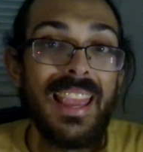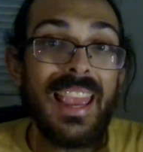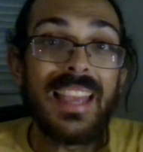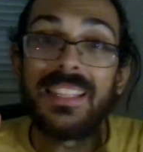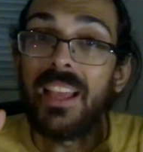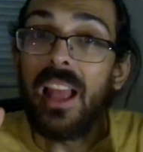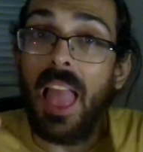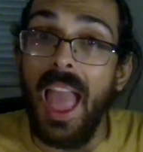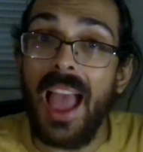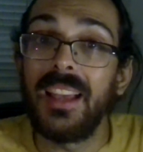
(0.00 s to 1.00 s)
it
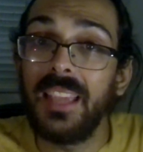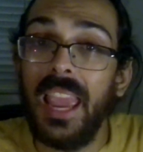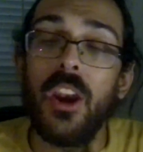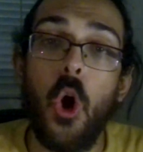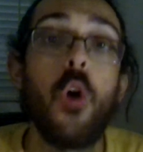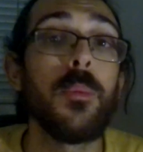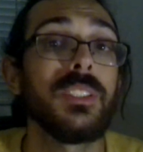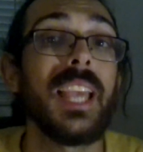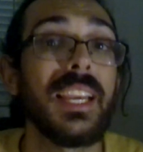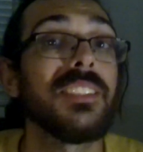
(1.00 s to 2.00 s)
ha- it
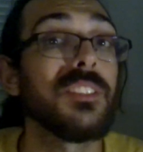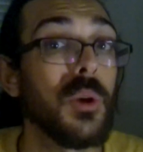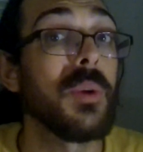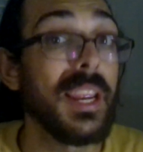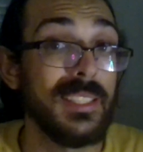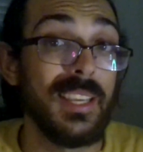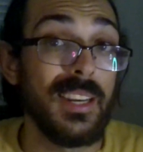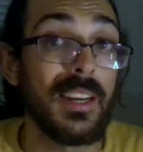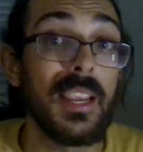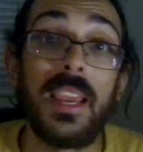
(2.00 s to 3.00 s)
almost has its own
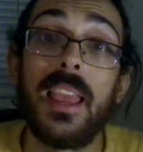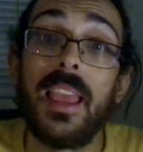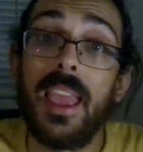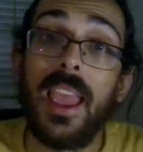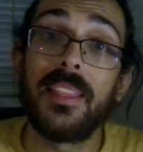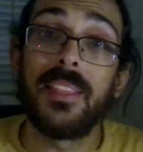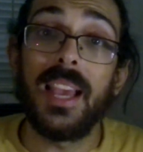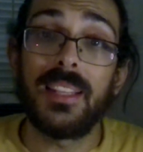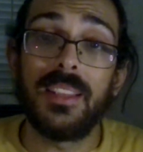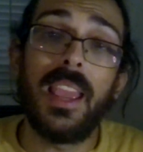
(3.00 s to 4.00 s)
identity, and
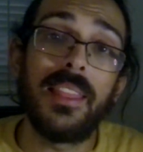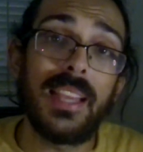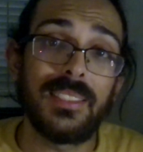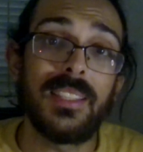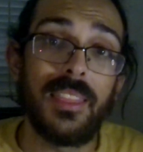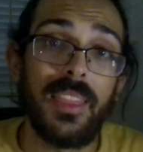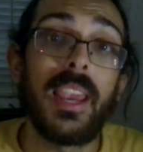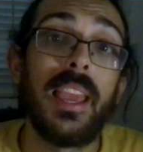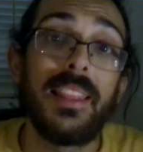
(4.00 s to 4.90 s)
that and that's the thing.